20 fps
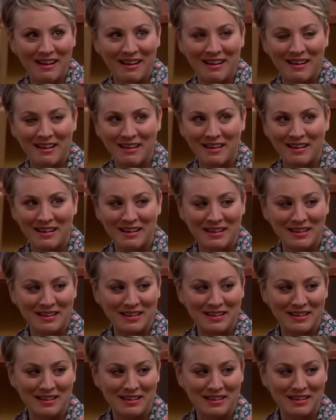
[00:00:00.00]

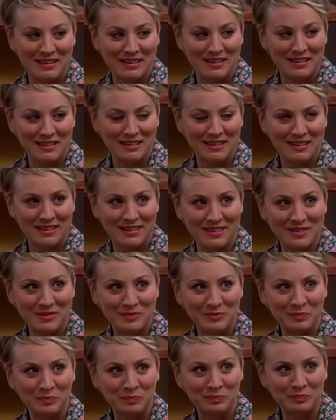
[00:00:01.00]

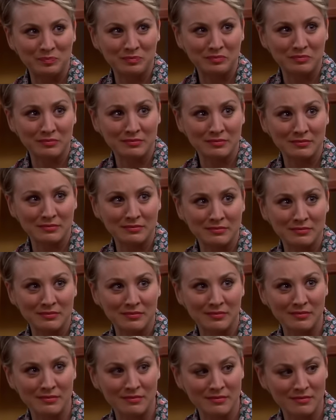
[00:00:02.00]

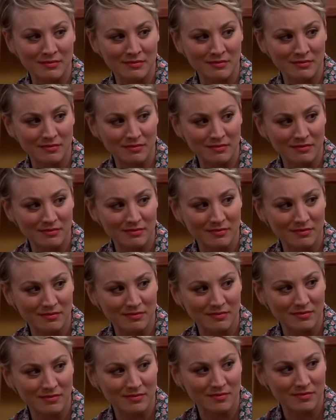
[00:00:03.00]

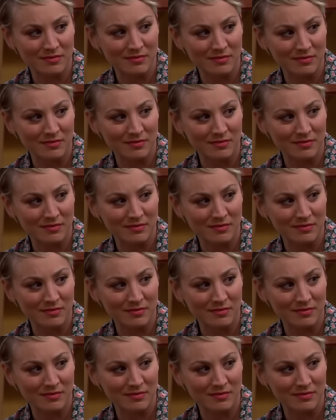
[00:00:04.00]
(not speaking)